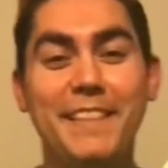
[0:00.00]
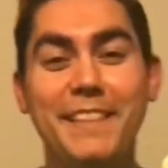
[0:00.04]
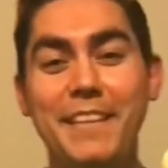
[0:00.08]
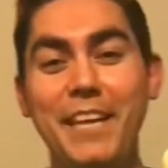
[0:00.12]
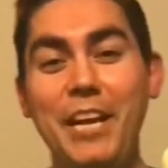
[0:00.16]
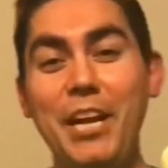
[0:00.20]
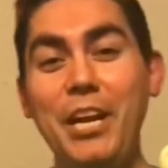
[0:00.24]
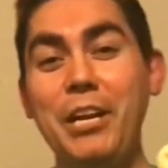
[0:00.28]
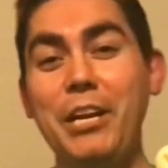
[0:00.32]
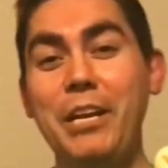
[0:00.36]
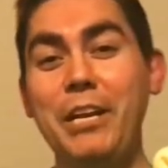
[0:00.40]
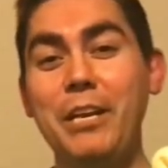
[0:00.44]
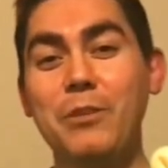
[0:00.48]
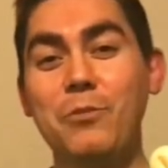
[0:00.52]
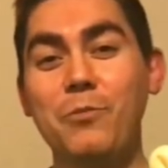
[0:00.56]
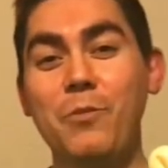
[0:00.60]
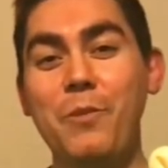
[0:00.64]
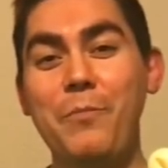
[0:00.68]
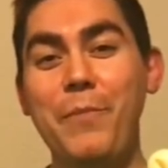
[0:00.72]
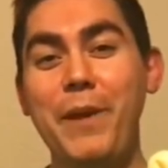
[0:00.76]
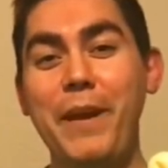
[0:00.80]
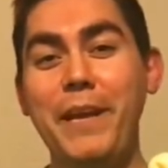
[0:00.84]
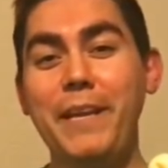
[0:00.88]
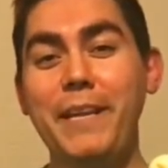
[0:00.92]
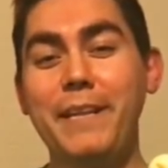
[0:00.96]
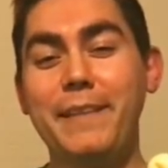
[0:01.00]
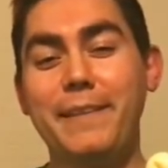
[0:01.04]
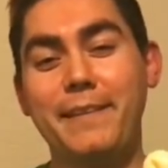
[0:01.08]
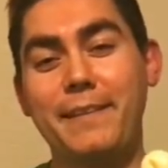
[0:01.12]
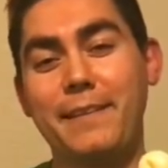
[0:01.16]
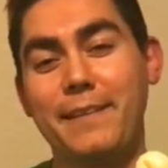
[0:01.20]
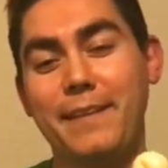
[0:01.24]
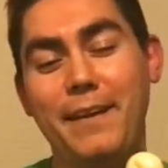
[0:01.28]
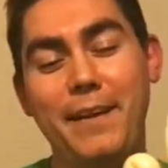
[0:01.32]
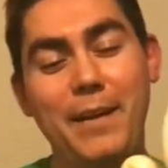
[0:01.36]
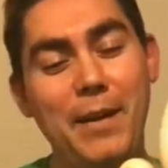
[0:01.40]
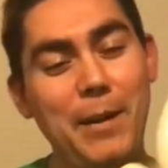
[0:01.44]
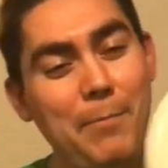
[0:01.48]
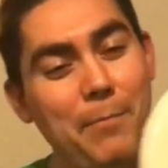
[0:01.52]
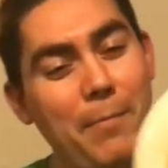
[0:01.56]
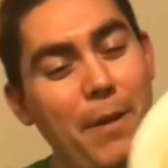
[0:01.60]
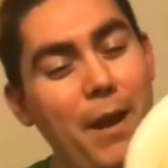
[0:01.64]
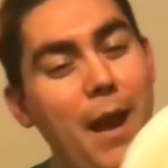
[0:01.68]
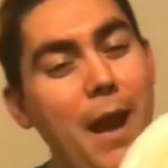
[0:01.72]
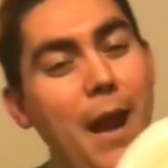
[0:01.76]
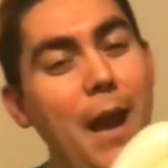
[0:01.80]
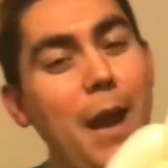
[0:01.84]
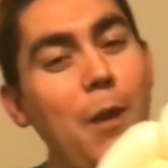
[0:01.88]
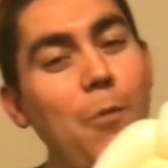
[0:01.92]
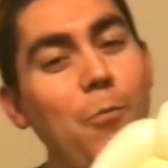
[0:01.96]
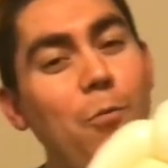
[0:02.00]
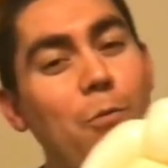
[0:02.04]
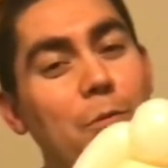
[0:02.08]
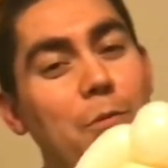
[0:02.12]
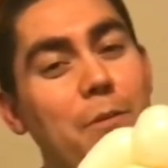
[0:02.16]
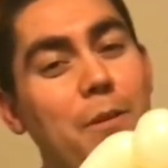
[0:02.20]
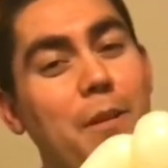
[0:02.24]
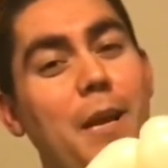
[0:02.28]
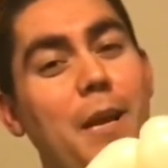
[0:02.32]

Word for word: There it is, we made it. Um, I will